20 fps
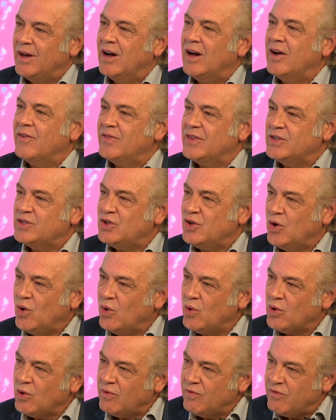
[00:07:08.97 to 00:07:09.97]
of the
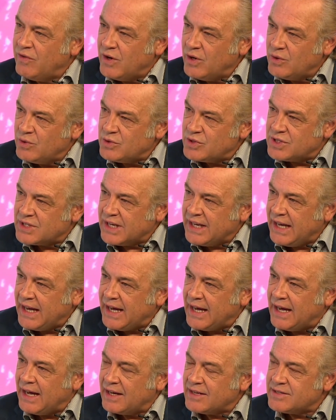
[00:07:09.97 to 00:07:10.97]
total votes
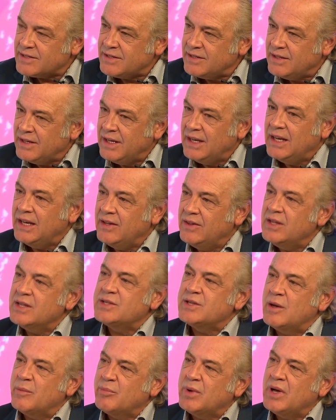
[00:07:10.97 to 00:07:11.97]
cast in
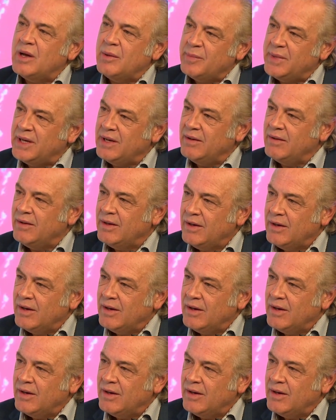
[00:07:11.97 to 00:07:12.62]
this upcoming